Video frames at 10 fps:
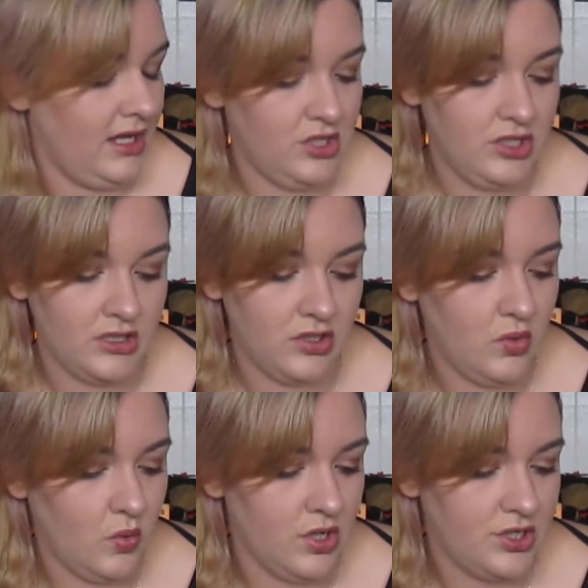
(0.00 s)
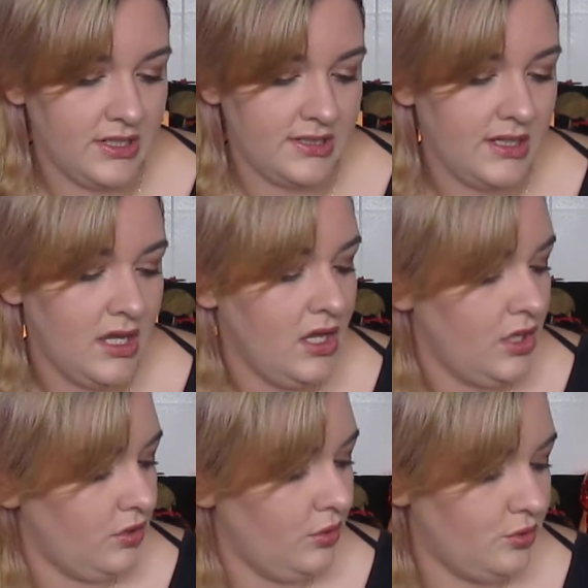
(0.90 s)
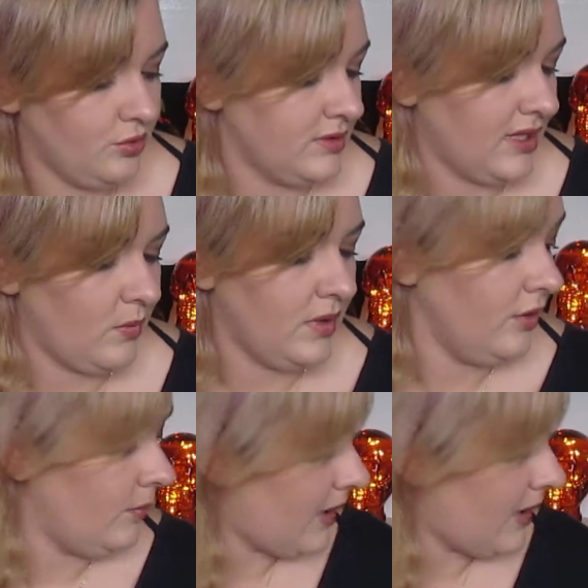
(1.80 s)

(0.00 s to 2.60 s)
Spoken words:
It's just gorgeous neutrals, that one little